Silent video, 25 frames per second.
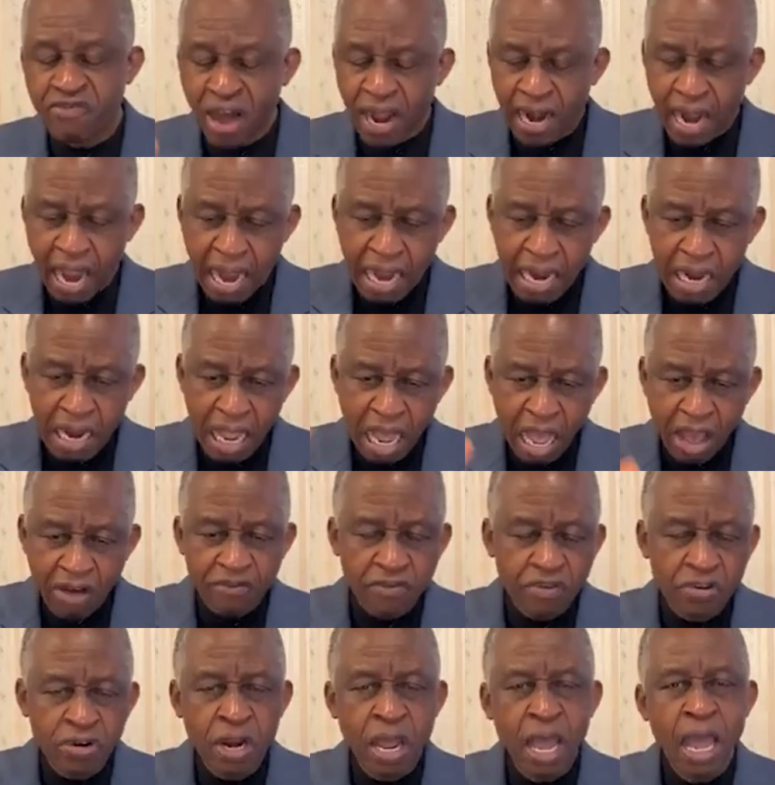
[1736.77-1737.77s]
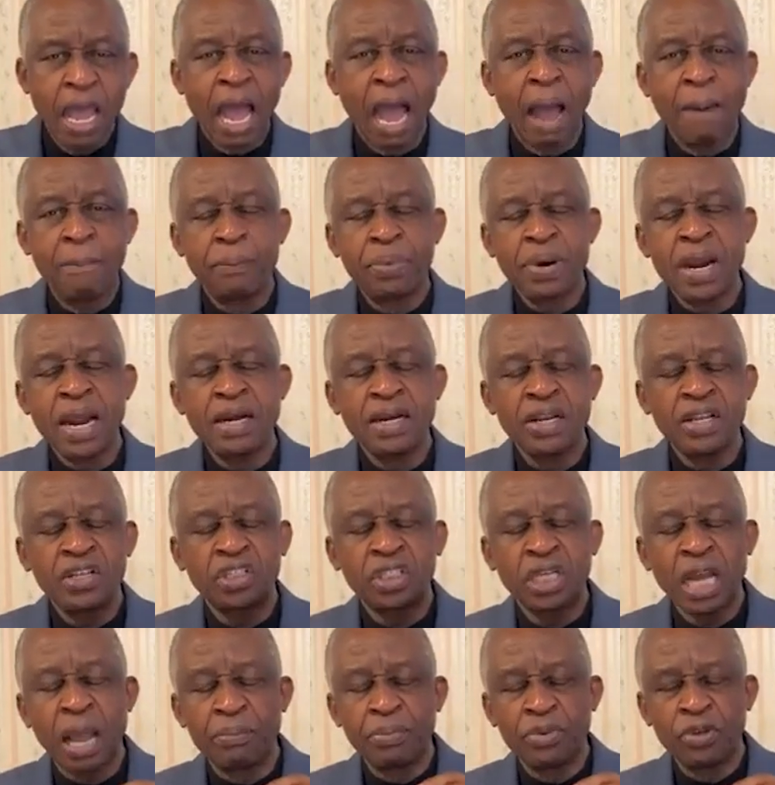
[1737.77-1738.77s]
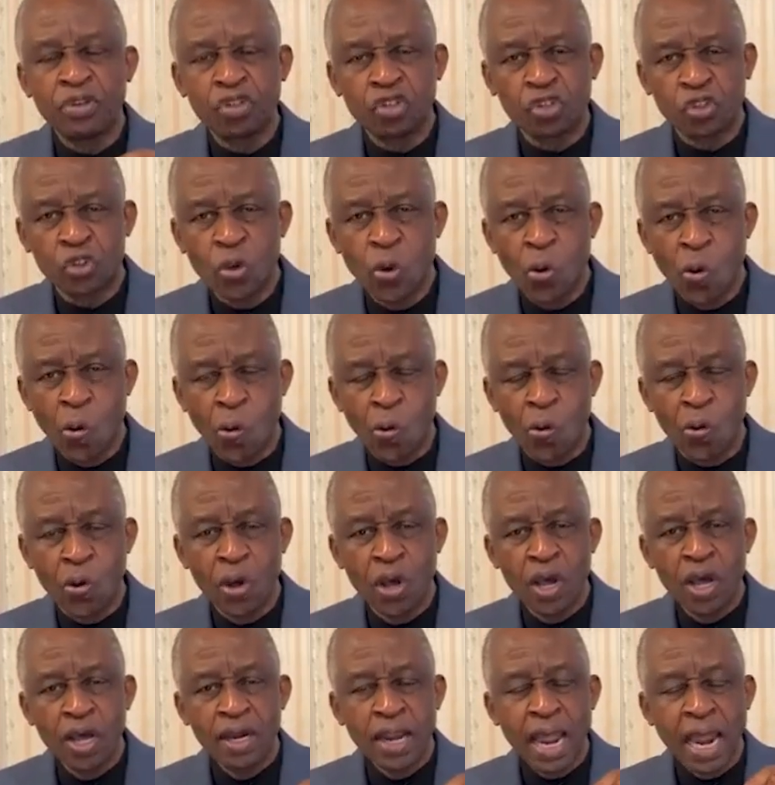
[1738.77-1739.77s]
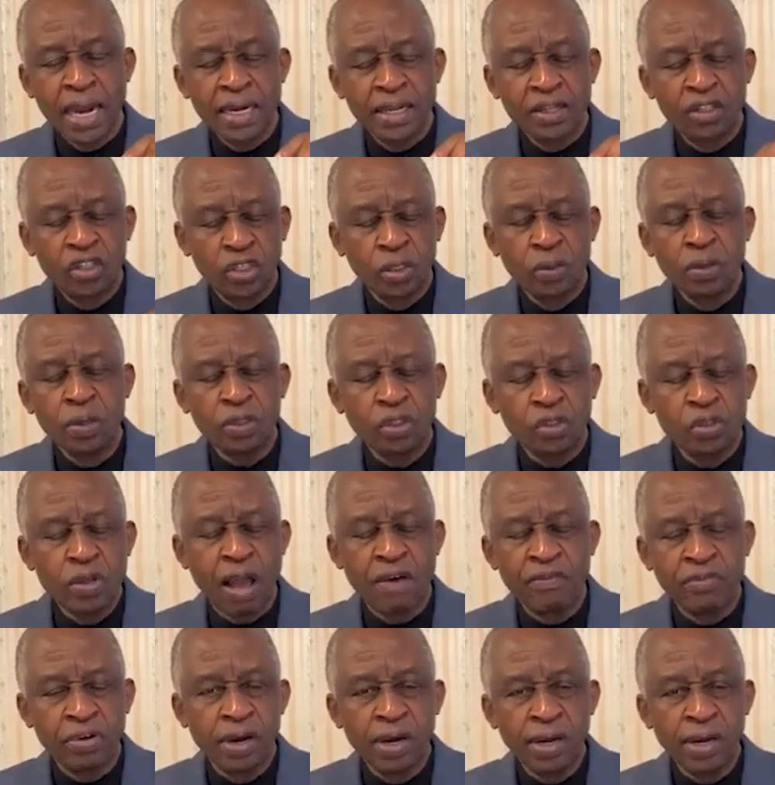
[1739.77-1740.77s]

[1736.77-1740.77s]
Father in heaven, I pray this shall be so that the truth you